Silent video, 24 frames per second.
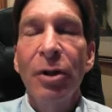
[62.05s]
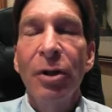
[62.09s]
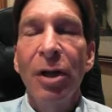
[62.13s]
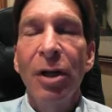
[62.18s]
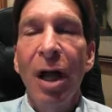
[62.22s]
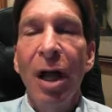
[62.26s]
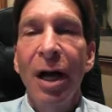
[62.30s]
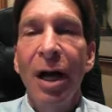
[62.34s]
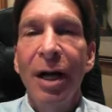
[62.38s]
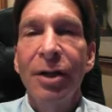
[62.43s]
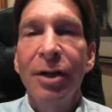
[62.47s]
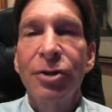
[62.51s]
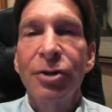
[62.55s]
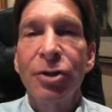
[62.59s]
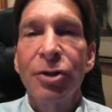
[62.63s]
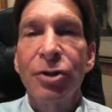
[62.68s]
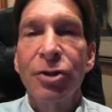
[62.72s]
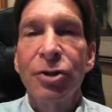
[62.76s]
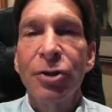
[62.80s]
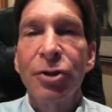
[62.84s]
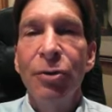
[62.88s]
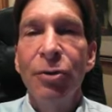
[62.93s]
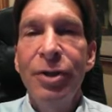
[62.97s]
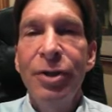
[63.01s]
Some of the
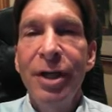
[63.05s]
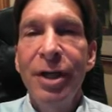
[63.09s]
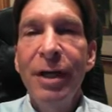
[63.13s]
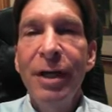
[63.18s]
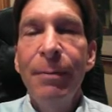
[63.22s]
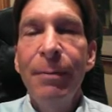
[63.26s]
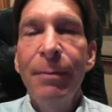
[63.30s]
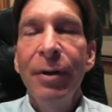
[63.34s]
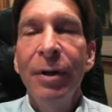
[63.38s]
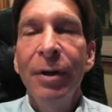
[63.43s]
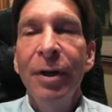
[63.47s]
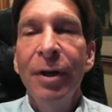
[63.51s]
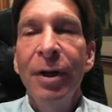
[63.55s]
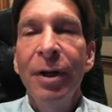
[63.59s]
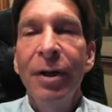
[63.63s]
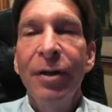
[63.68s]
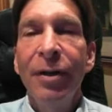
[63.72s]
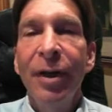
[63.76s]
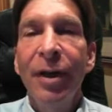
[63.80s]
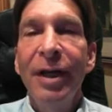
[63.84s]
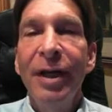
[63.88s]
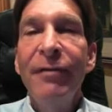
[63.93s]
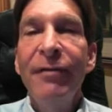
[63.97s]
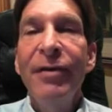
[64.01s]
lines are so
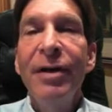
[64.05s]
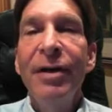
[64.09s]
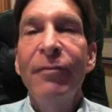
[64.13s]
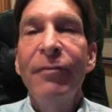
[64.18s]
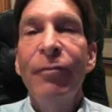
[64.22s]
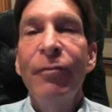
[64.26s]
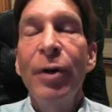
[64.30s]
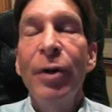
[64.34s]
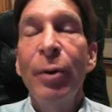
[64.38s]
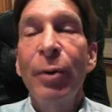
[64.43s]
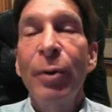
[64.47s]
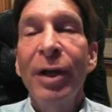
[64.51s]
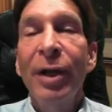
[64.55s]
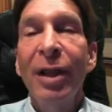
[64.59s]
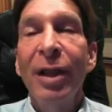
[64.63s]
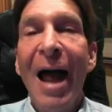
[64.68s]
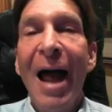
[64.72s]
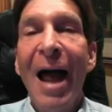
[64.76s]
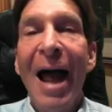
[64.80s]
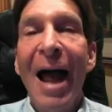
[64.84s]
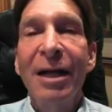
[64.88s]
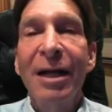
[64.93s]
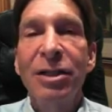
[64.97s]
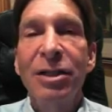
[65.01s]
deep that even if
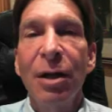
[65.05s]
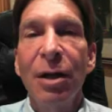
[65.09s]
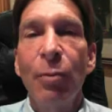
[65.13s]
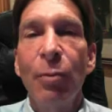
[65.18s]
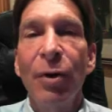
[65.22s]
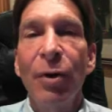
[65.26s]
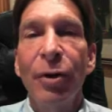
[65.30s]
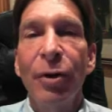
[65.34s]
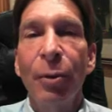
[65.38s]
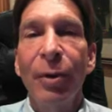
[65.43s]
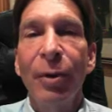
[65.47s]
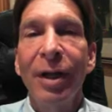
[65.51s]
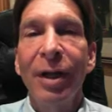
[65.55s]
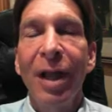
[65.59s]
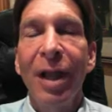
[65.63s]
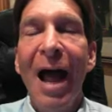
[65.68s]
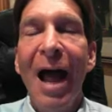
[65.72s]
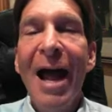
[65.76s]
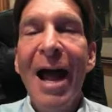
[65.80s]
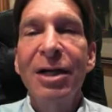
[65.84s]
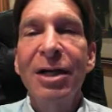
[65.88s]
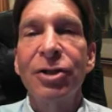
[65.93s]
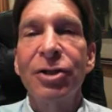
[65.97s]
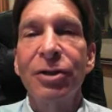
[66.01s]
we relax them
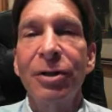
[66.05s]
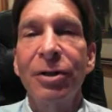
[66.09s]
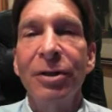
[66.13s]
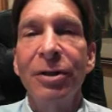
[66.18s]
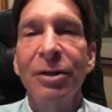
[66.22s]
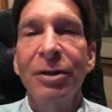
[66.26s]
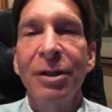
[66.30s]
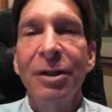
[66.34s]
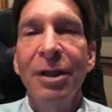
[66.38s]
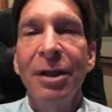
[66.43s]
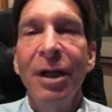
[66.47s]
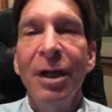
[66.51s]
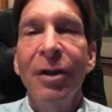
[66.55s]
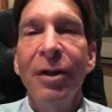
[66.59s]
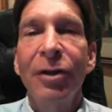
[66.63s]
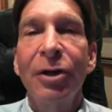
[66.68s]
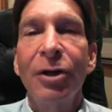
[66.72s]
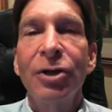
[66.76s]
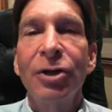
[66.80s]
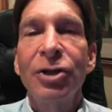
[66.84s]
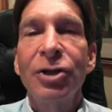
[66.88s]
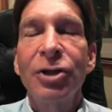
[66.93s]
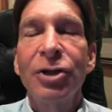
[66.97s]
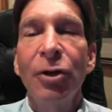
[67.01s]
with a relaxer,
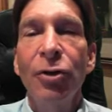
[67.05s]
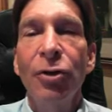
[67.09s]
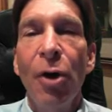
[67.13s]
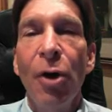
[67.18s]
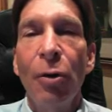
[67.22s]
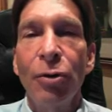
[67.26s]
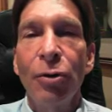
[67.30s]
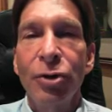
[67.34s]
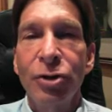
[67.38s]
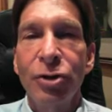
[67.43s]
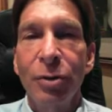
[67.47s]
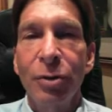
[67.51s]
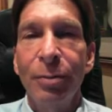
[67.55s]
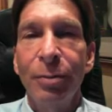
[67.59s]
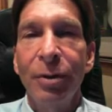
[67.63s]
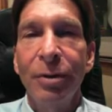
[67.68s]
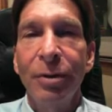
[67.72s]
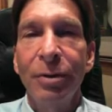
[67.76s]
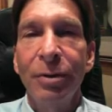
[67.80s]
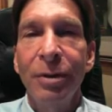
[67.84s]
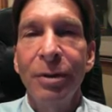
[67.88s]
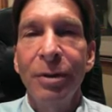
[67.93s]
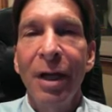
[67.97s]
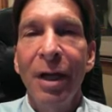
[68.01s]
they're still
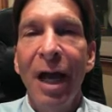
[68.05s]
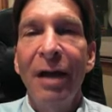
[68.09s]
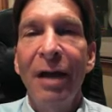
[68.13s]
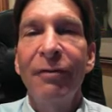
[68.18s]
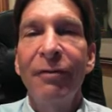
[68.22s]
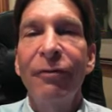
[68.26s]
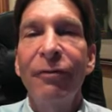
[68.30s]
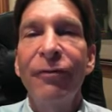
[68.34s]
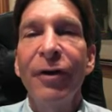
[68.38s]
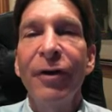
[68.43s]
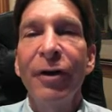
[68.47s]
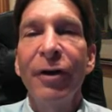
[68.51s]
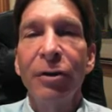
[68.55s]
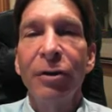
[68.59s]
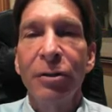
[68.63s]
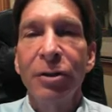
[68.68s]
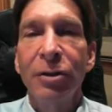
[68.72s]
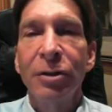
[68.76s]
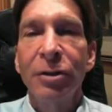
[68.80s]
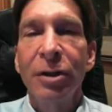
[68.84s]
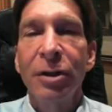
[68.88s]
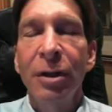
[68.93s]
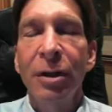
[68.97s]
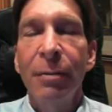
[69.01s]
noticeable, and
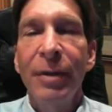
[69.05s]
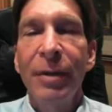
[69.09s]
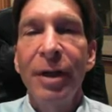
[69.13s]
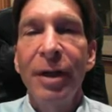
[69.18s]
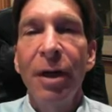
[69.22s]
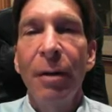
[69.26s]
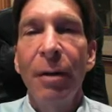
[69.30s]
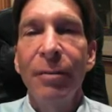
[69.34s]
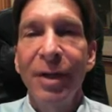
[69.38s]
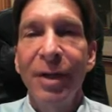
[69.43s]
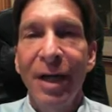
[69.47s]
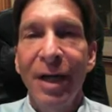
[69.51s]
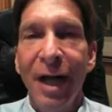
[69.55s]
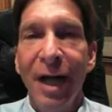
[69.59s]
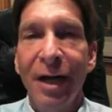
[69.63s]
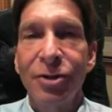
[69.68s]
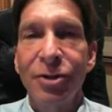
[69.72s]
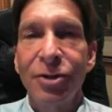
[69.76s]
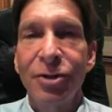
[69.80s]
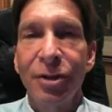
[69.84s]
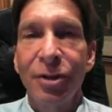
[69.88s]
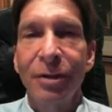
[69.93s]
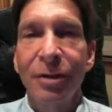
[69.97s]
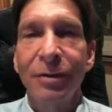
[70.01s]
fillers
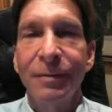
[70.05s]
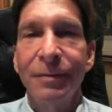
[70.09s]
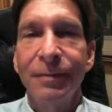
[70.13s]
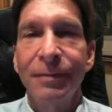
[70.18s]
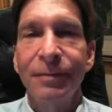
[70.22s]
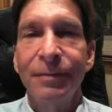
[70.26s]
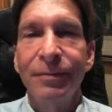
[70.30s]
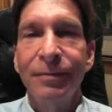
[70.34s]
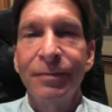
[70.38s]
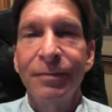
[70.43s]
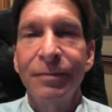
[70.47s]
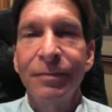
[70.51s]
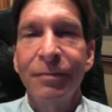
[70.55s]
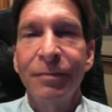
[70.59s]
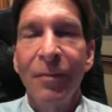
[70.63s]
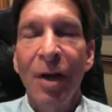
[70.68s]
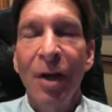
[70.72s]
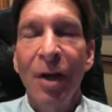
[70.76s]
become the answer.